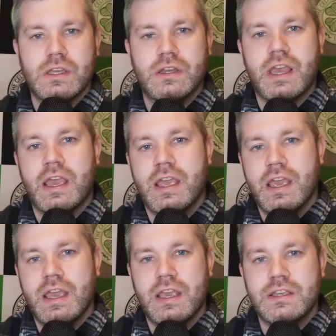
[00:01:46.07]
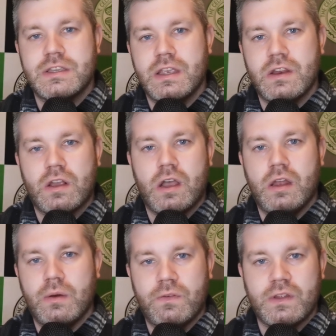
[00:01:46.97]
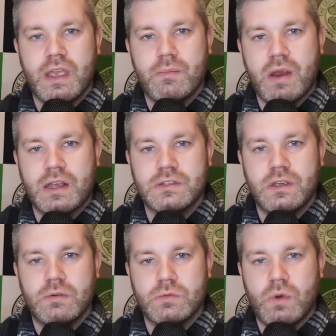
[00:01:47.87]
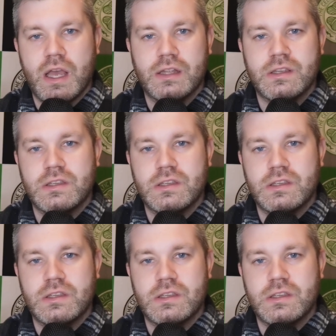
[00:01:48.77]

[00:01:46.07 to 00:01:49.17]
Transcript: he'll get his senior call up for Denmark soon as well.